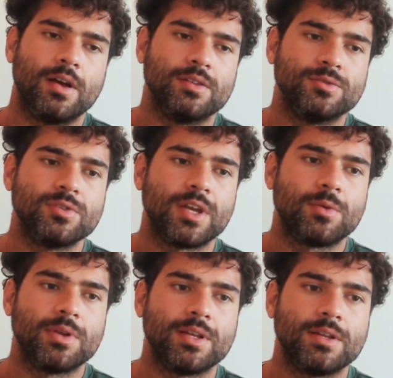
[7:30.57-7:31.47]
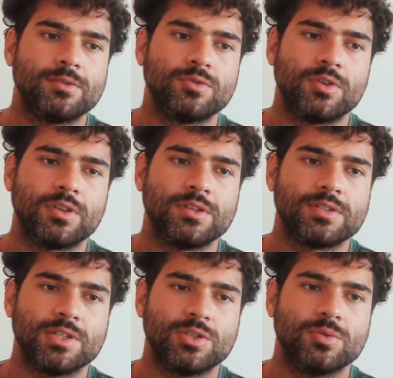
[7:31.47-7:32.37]
do that related to the things
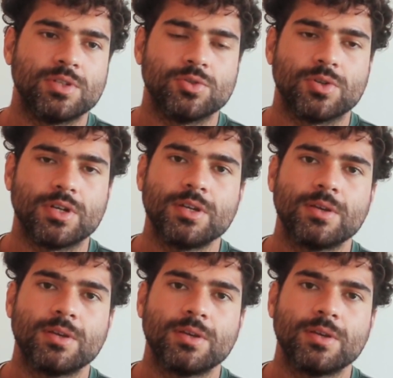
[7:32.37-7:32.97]
that you enjoy,